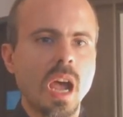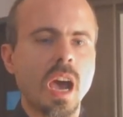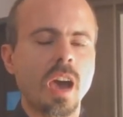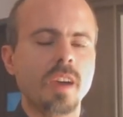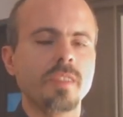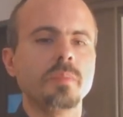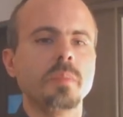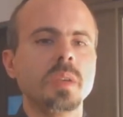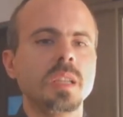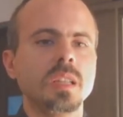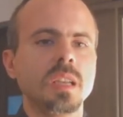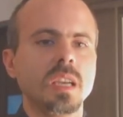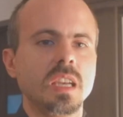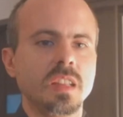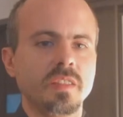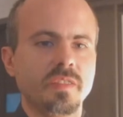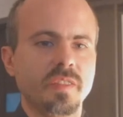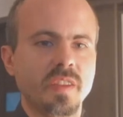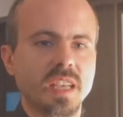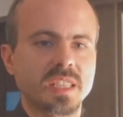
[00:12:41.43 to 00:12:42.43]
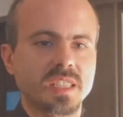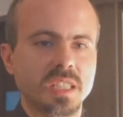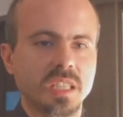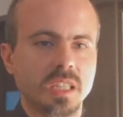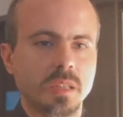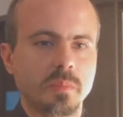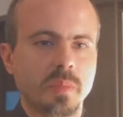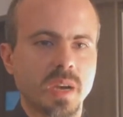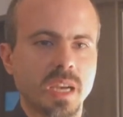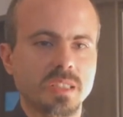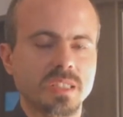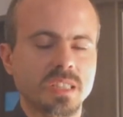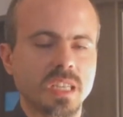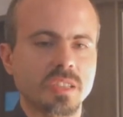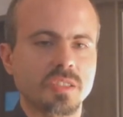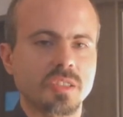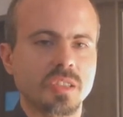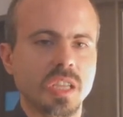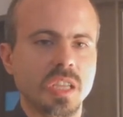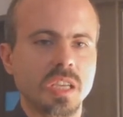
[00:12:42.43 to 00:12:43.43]
I've been infested by
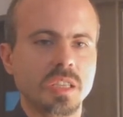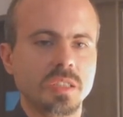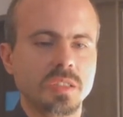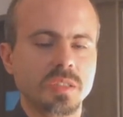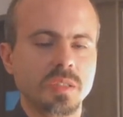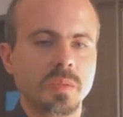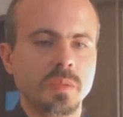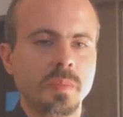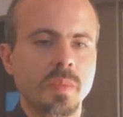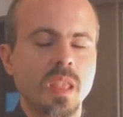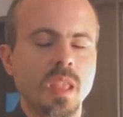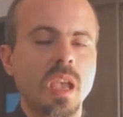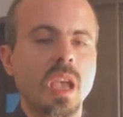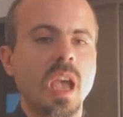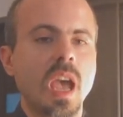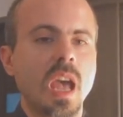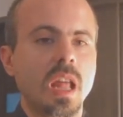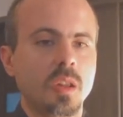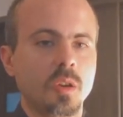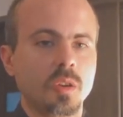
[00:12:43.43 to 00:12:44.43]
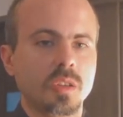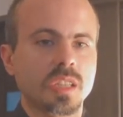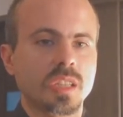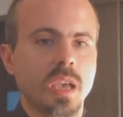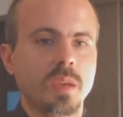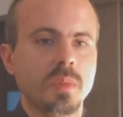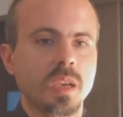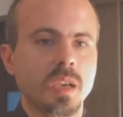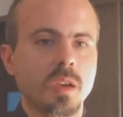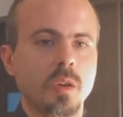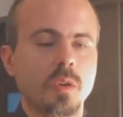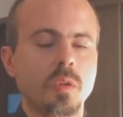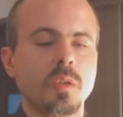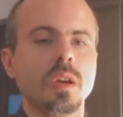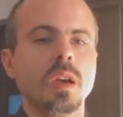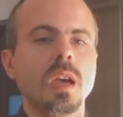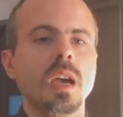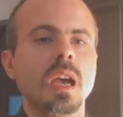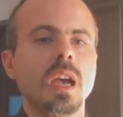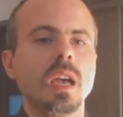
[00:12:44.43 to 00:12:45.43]
such things a long time
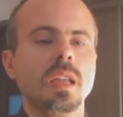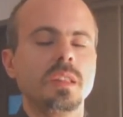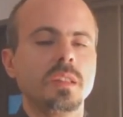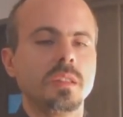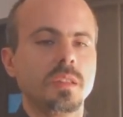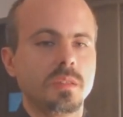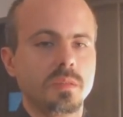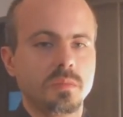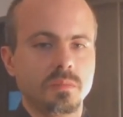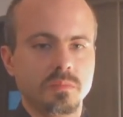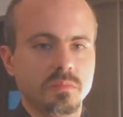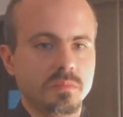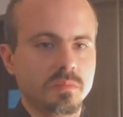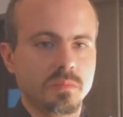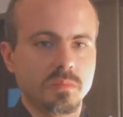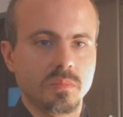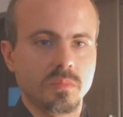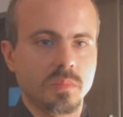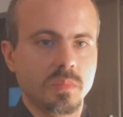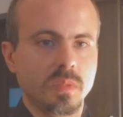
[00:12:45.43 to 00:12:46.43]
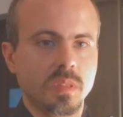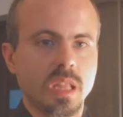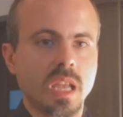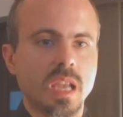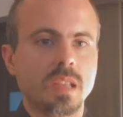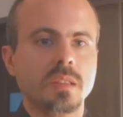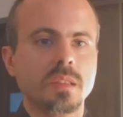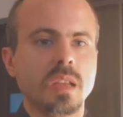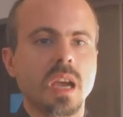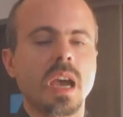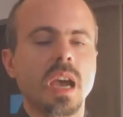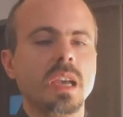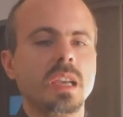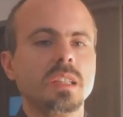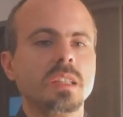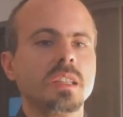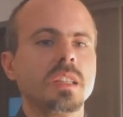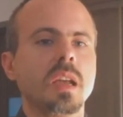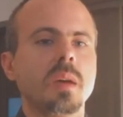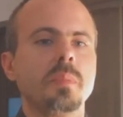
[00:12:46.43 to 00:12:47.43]
ago, and then I
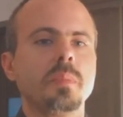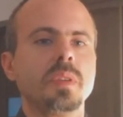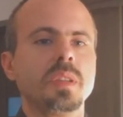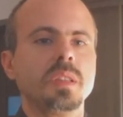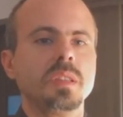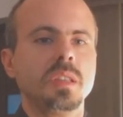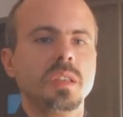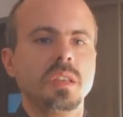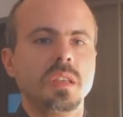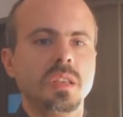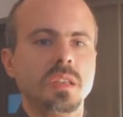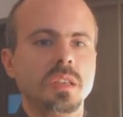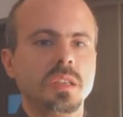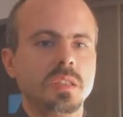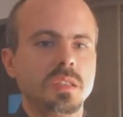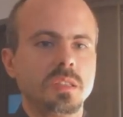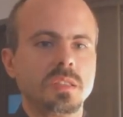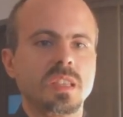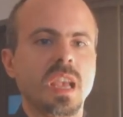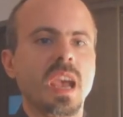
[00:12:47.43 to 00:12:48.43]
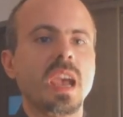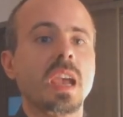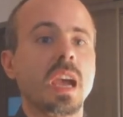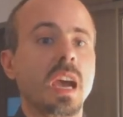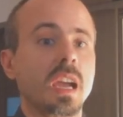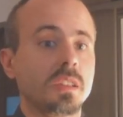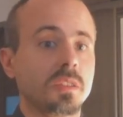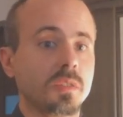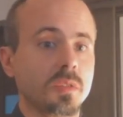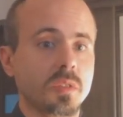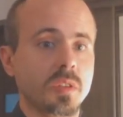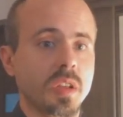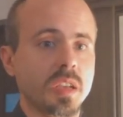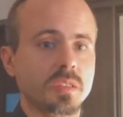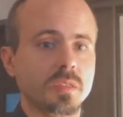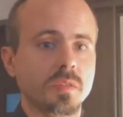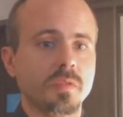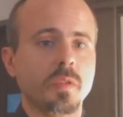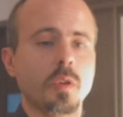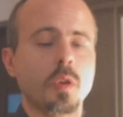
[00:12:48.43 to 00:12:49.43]
ended up in the psychiatric
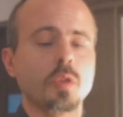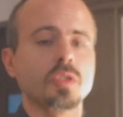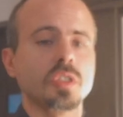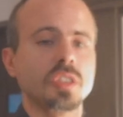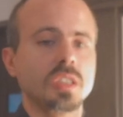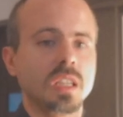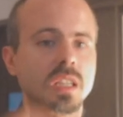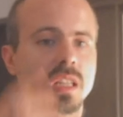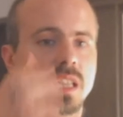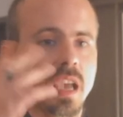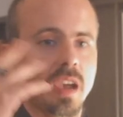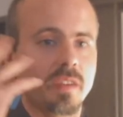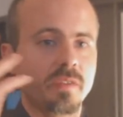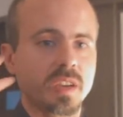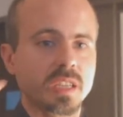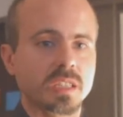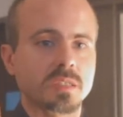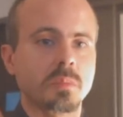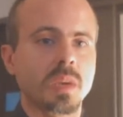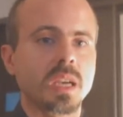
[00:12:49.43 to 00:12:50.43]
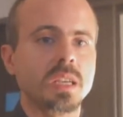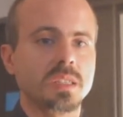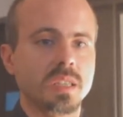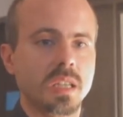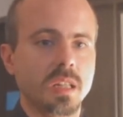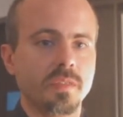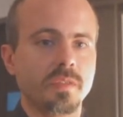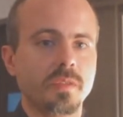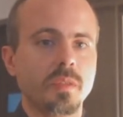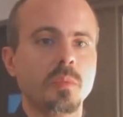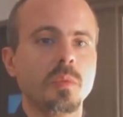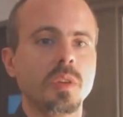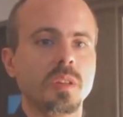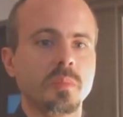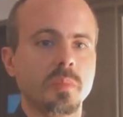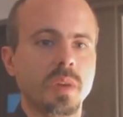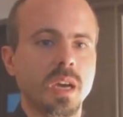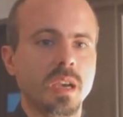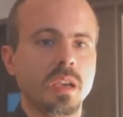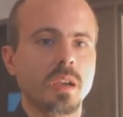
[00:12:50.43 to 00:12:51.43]
regime. Fortunately, I fixed myself
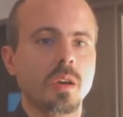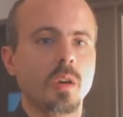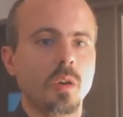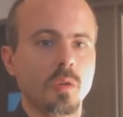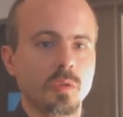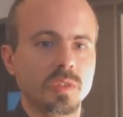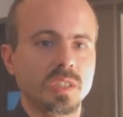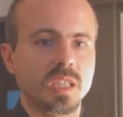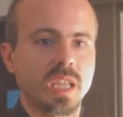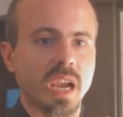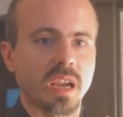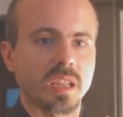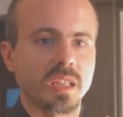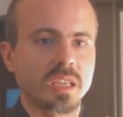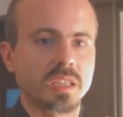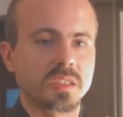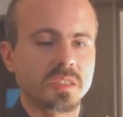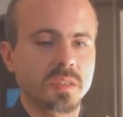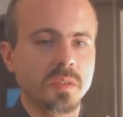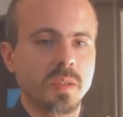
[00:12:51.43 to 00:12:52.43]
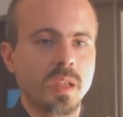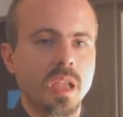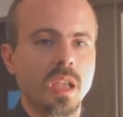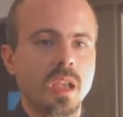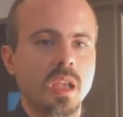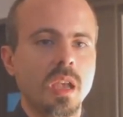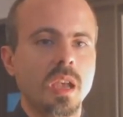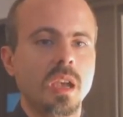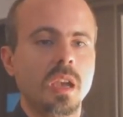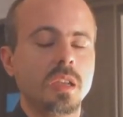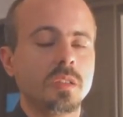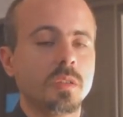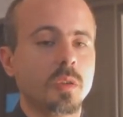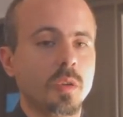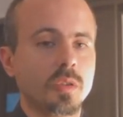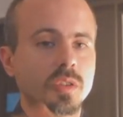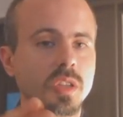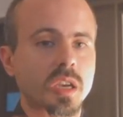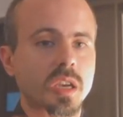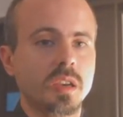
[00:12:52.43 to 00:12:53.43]
with my own techniques in
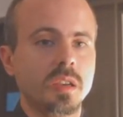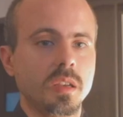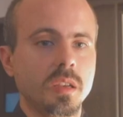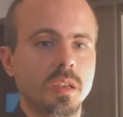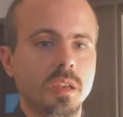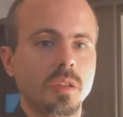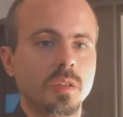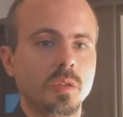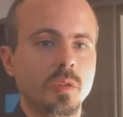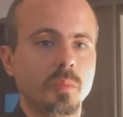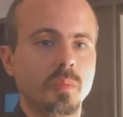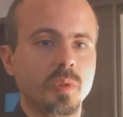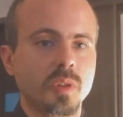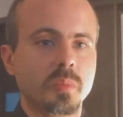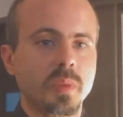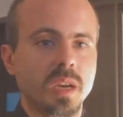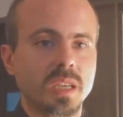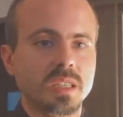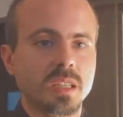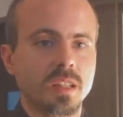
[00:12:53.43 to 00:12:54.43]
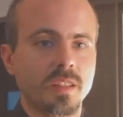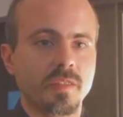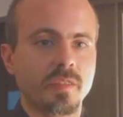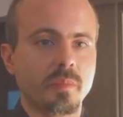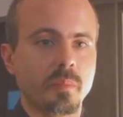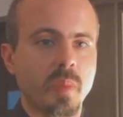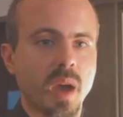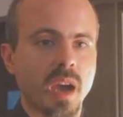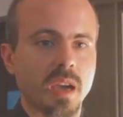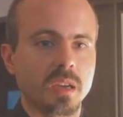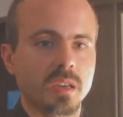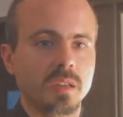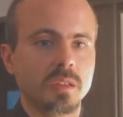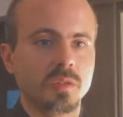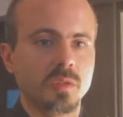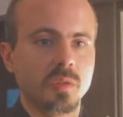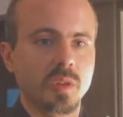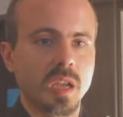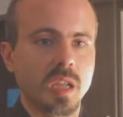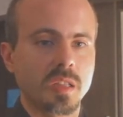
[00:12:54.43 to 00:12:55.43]
order to put myself back
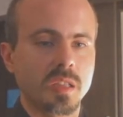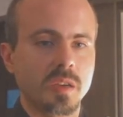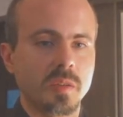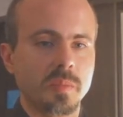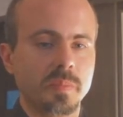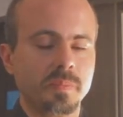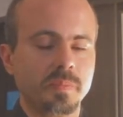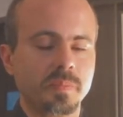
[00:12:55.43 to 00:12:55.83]
together.